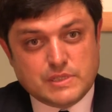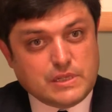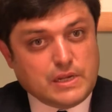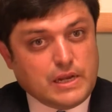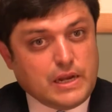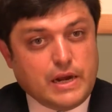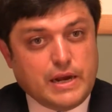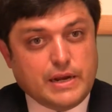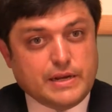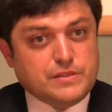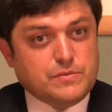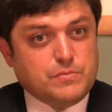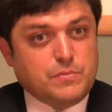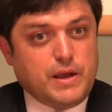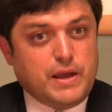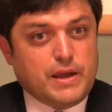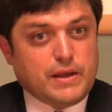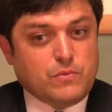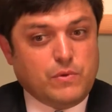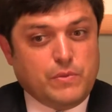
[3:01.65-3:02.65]
cards
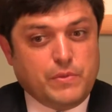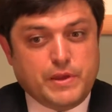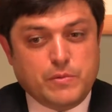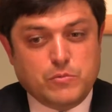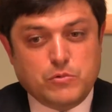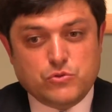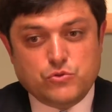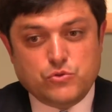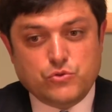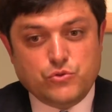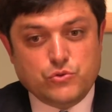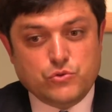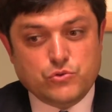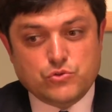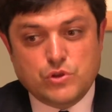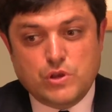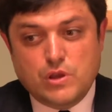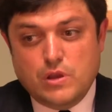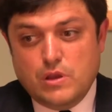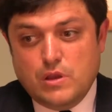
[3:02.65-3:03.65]
back, when they're able to
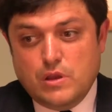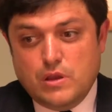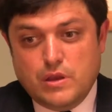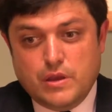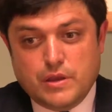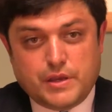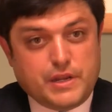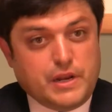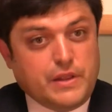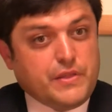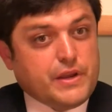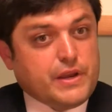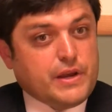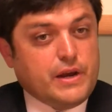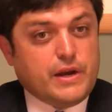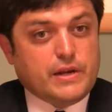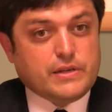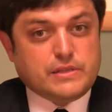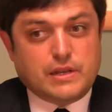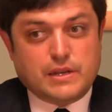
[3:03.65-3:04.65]
use uh, credit
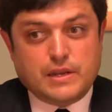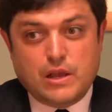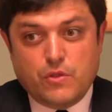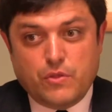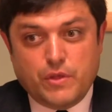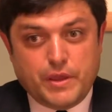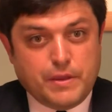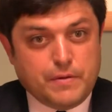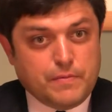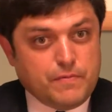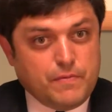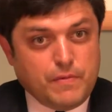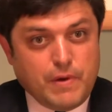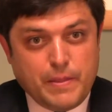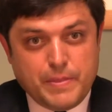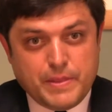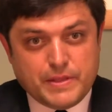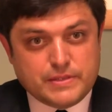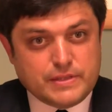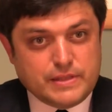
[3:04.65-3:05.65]
cards, and now they
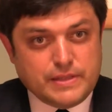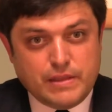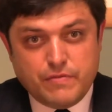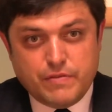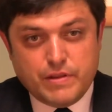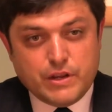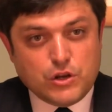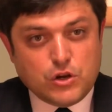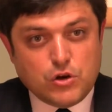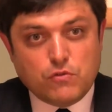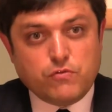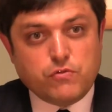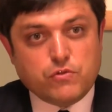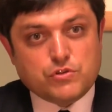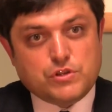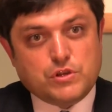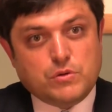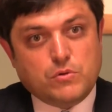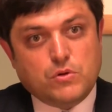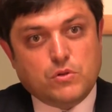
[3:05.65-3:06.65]
and they feel
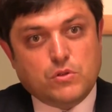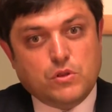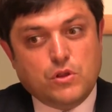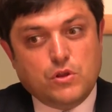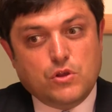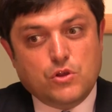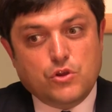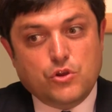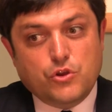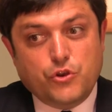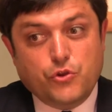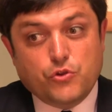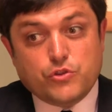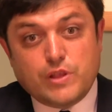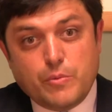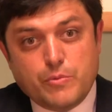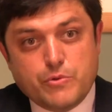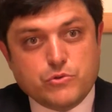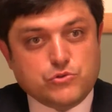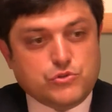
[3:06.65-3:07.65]
comfortable not
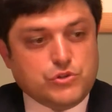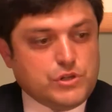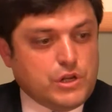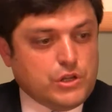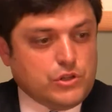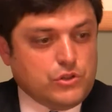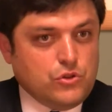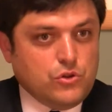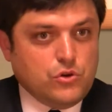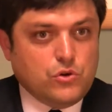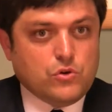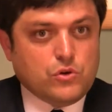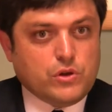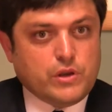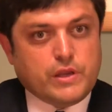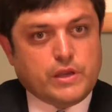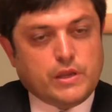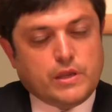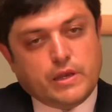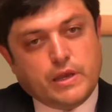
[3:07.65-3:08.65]
abusing and not
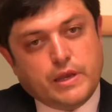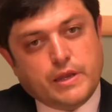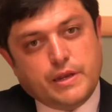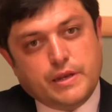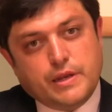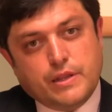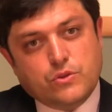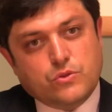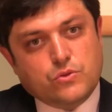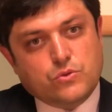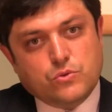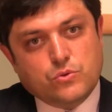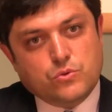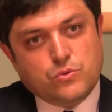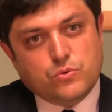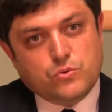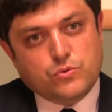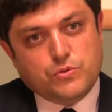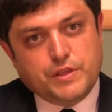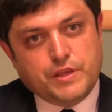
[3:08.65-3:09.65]
getting
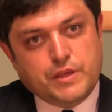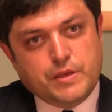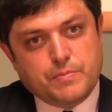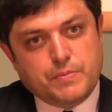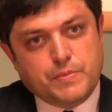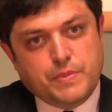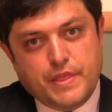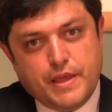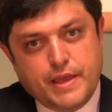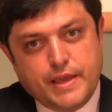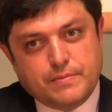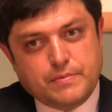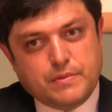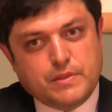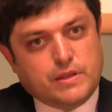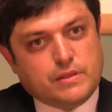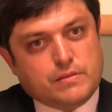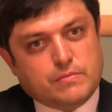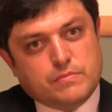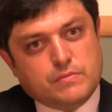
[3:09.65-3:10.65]
into deep debt
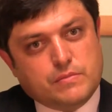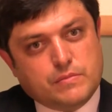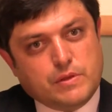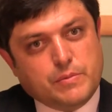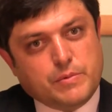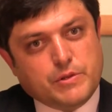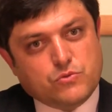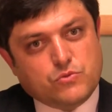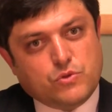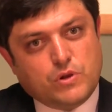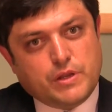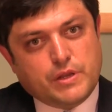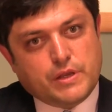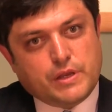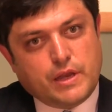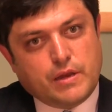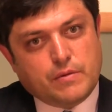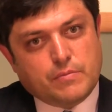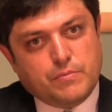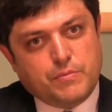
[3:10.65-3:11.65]
that eventually
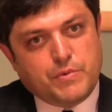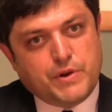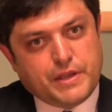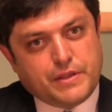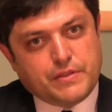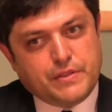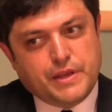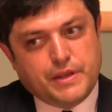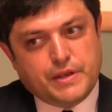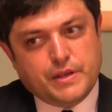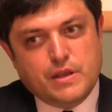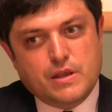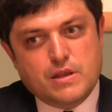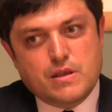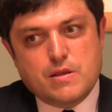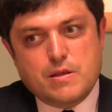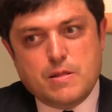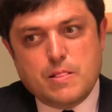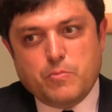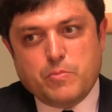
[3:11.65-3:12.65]
can break them.
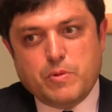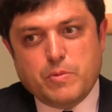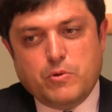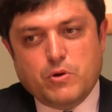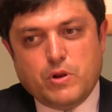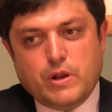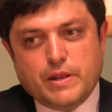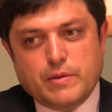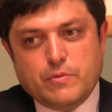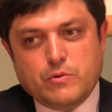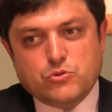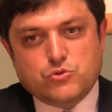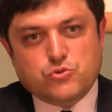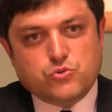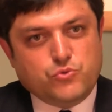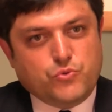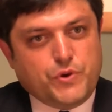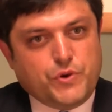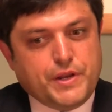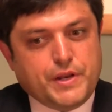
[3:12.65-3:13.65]
People are able
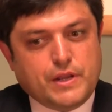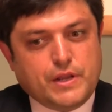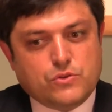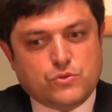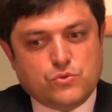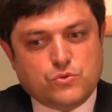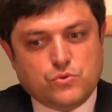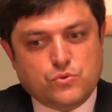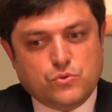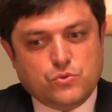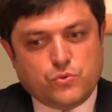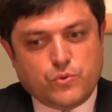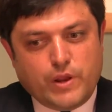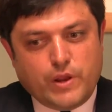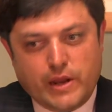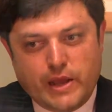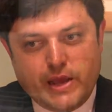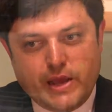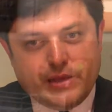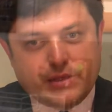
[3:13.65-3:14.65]
to dream and to
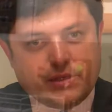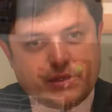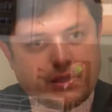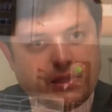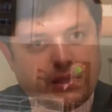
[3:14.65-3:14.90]
realize that